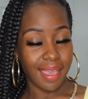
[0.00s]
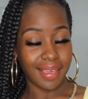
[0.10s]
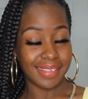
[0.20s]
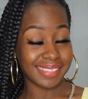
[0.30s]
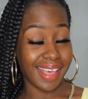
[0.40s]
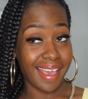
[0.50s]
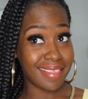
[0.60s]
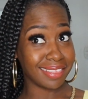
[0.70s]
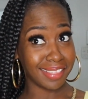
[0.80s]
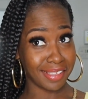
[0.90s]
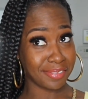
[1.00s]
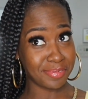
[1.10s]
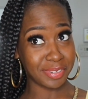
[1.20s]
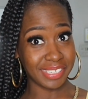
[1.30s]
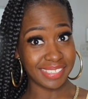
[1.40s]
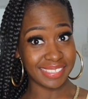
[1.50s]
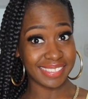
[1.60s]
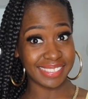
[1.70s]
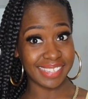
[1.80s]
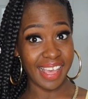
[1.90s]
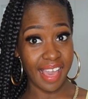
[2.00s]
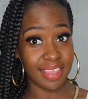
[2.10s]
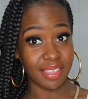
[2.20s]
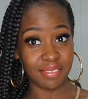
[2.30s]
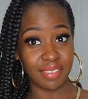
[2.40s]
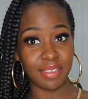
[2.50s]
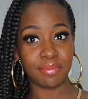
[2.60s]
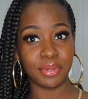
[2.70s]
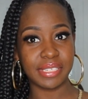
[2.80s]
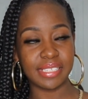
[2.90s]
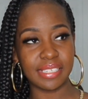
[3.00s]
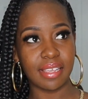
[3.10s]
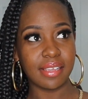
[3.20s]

because I love braids. I love, love, love braids.